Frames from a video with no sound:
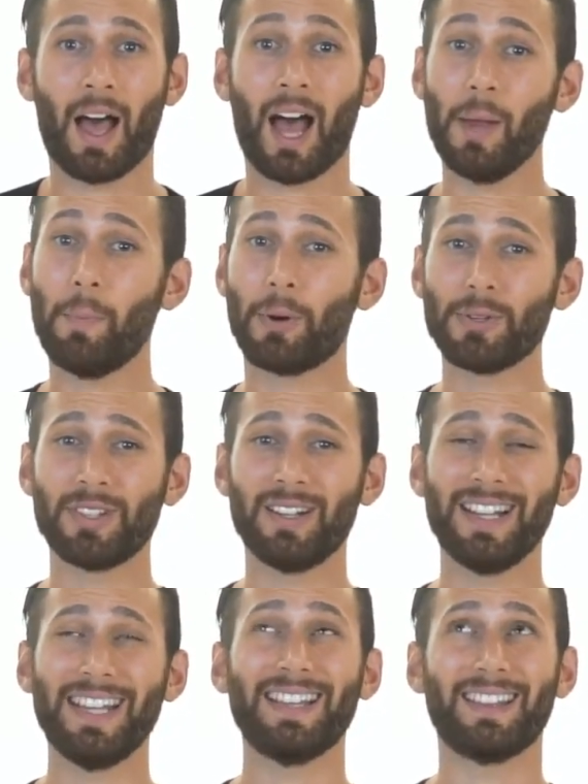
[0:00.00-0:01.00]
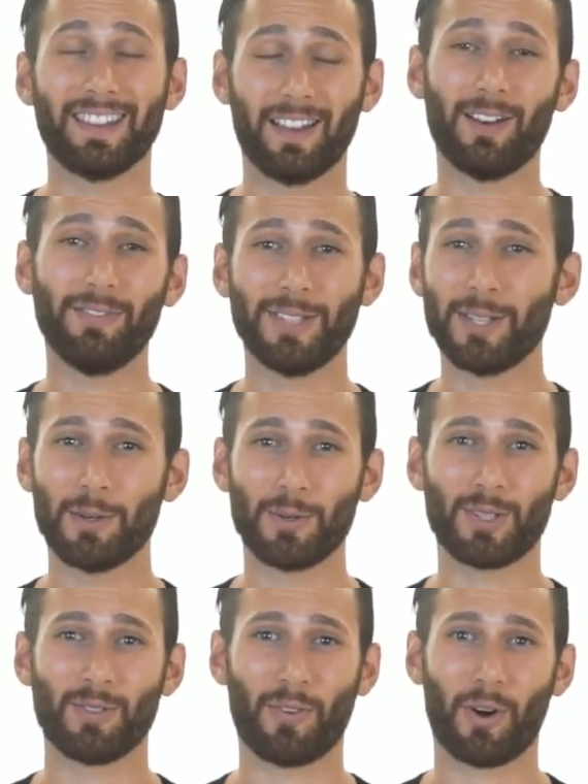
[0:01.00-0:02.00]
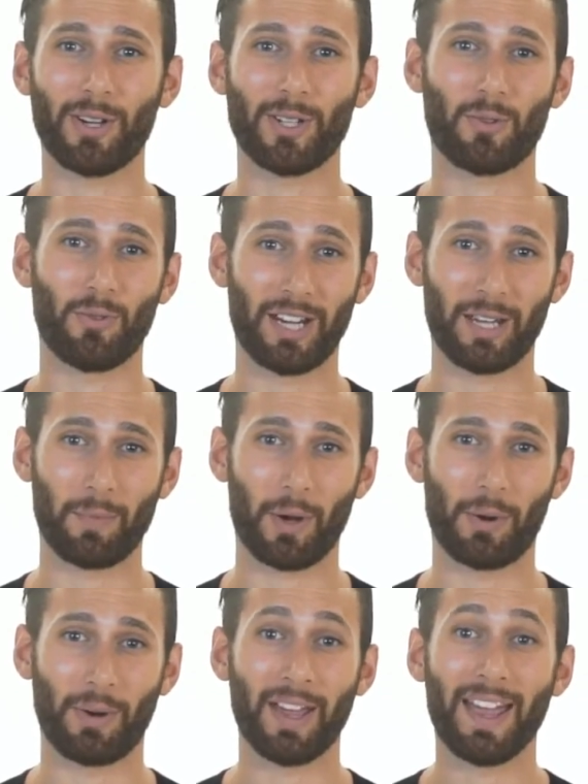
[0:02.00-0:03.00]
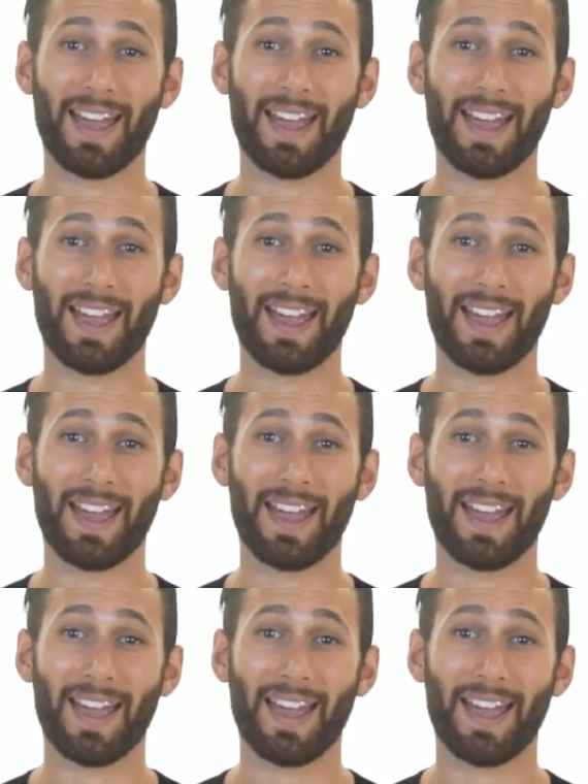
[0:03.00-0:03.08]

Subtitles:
I personally love to use Safari's reading mode,